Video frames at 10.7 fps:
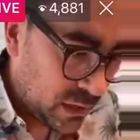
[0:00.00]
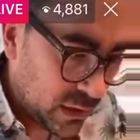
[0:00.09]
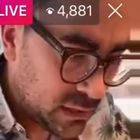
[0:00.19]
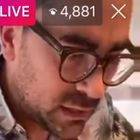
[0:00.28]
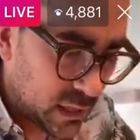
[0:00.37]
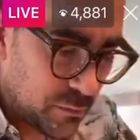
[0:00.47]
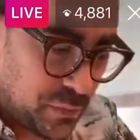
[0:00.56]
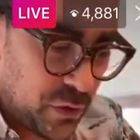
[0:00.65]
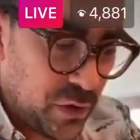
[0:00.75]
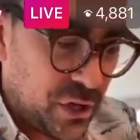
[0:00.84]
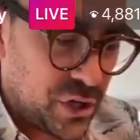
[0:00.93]
Let's get a
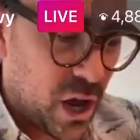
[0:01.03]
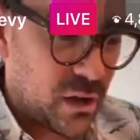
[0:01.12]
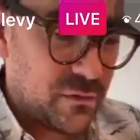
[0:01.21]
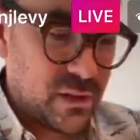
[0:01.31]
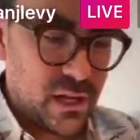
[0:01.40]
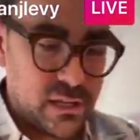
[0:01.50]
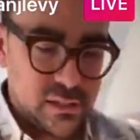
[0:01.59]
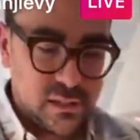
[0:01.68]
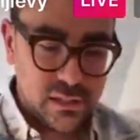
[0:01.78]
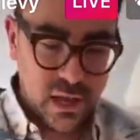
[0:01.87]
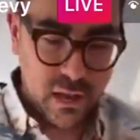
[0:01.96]
beauty shot of
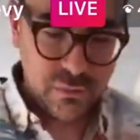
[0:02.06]
this. I'm